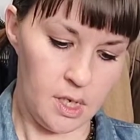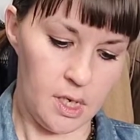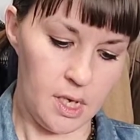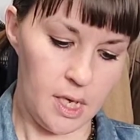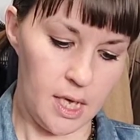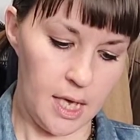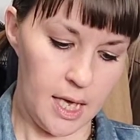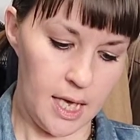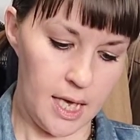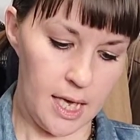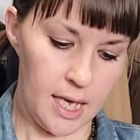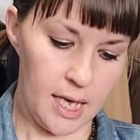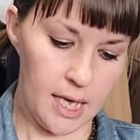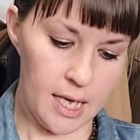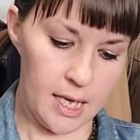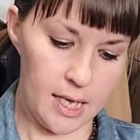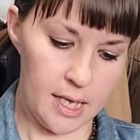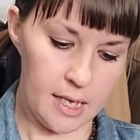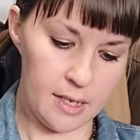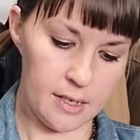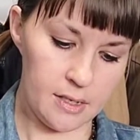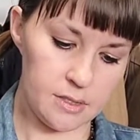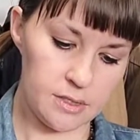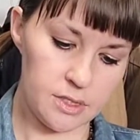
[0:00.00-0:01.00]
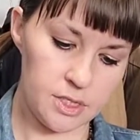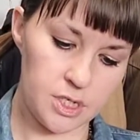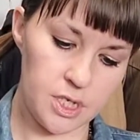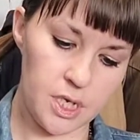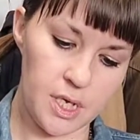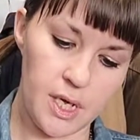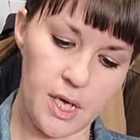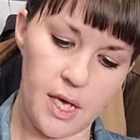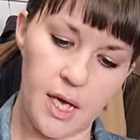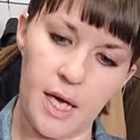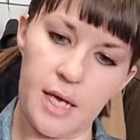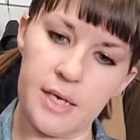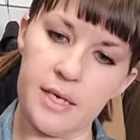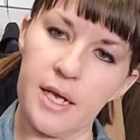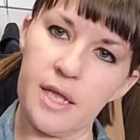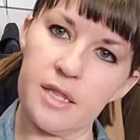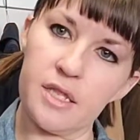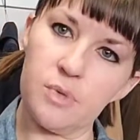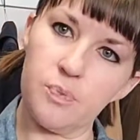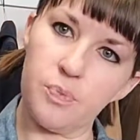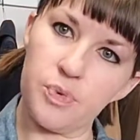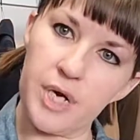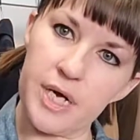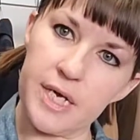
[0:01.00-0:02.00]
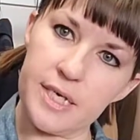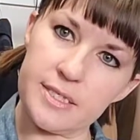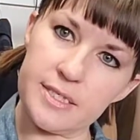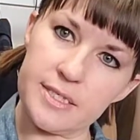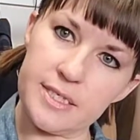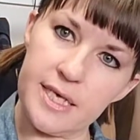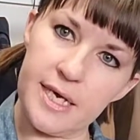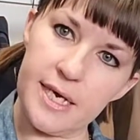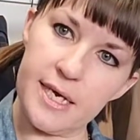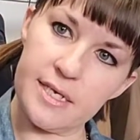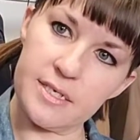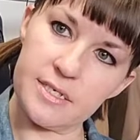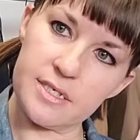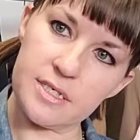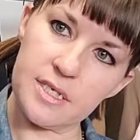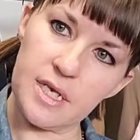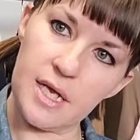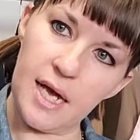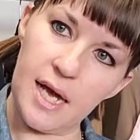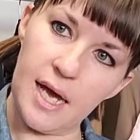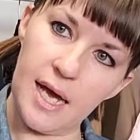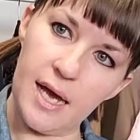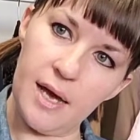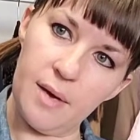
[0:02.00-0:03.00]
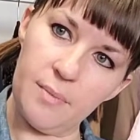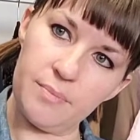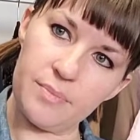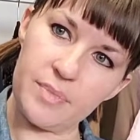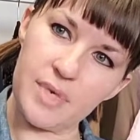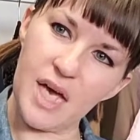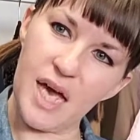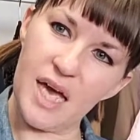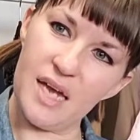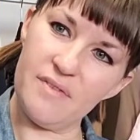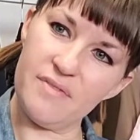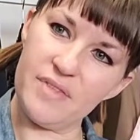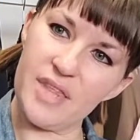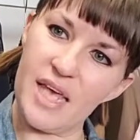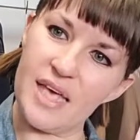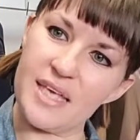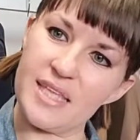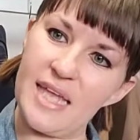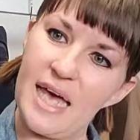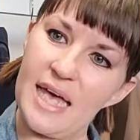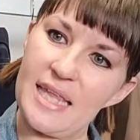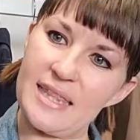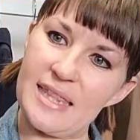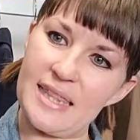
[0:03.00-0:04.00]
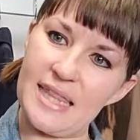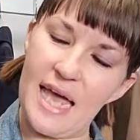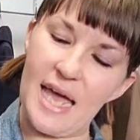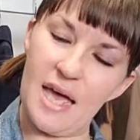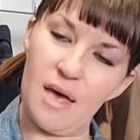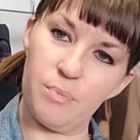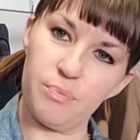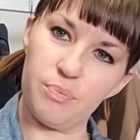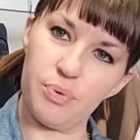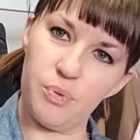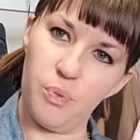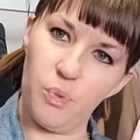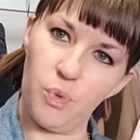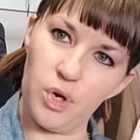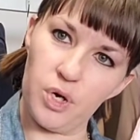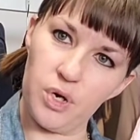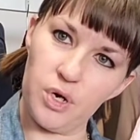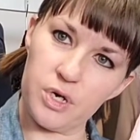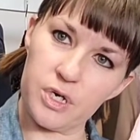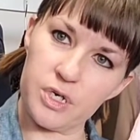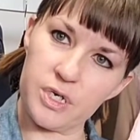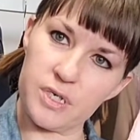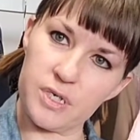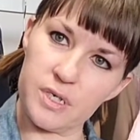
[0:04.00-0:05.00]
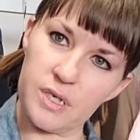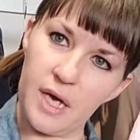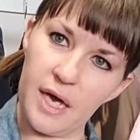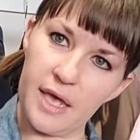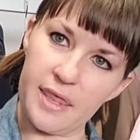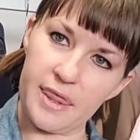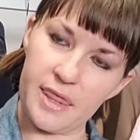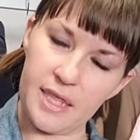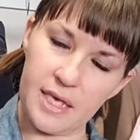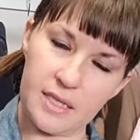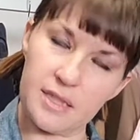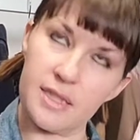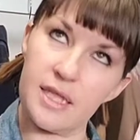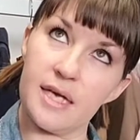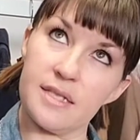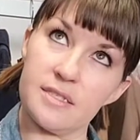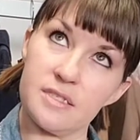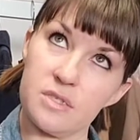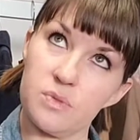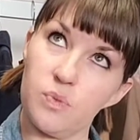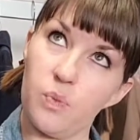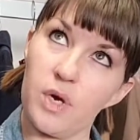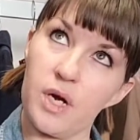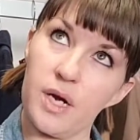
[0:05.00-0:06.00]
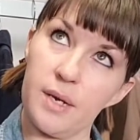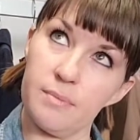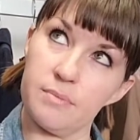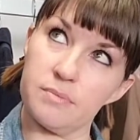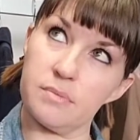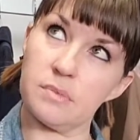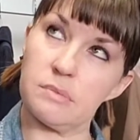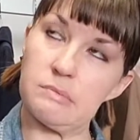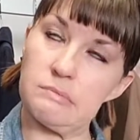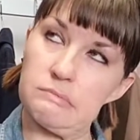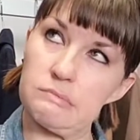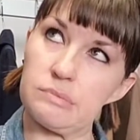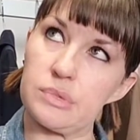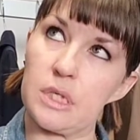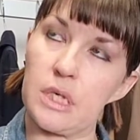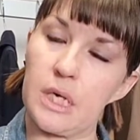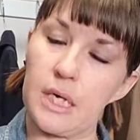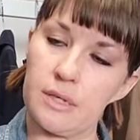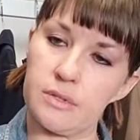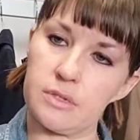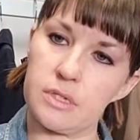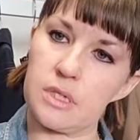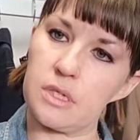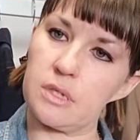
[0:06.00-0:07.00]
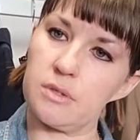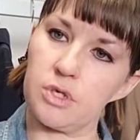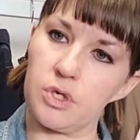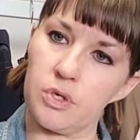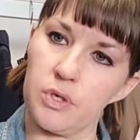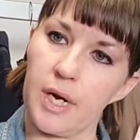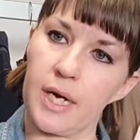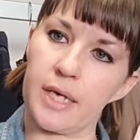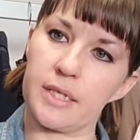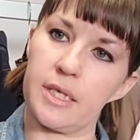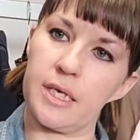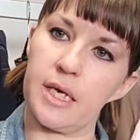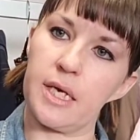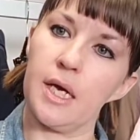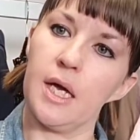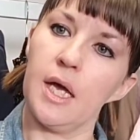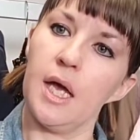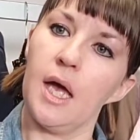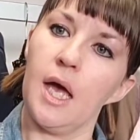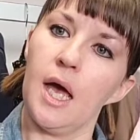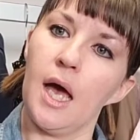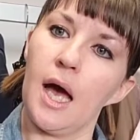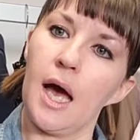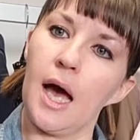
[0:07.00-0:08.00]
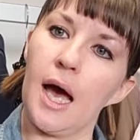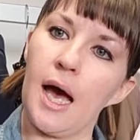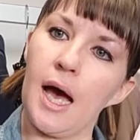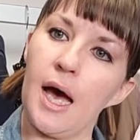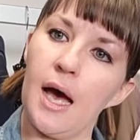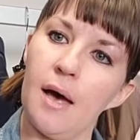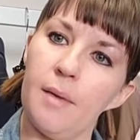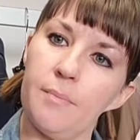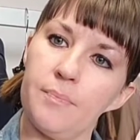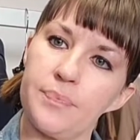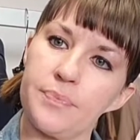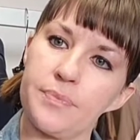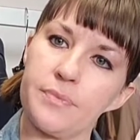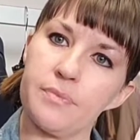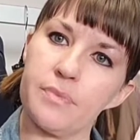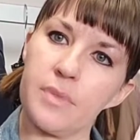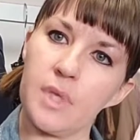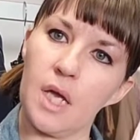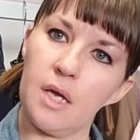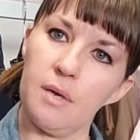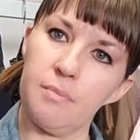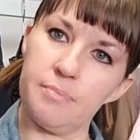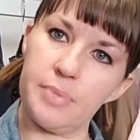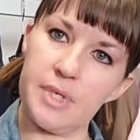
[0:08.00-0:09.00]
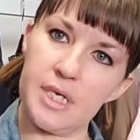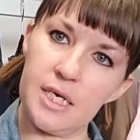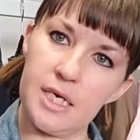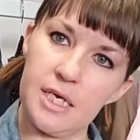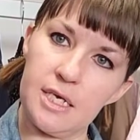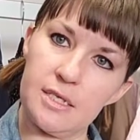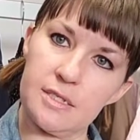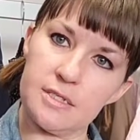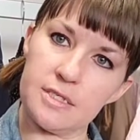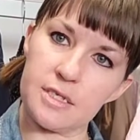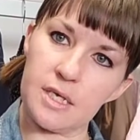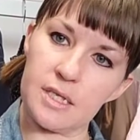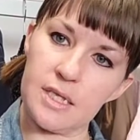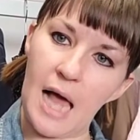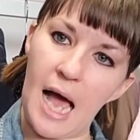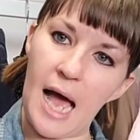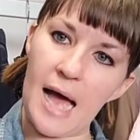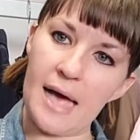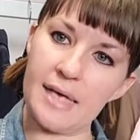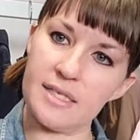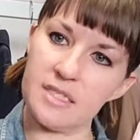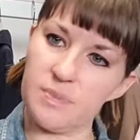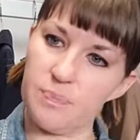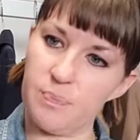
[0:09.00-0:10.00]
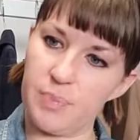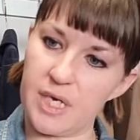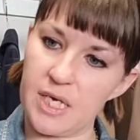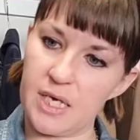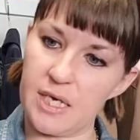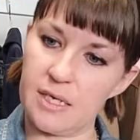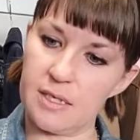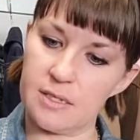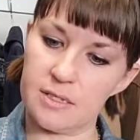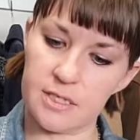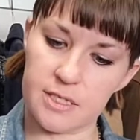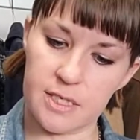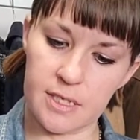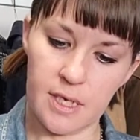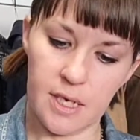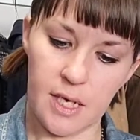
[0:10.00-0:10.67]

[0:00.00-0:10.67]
And another bracelet, kind of like that lamp work. I think that's what I'm pronouncing correctly. Beads, glass beads.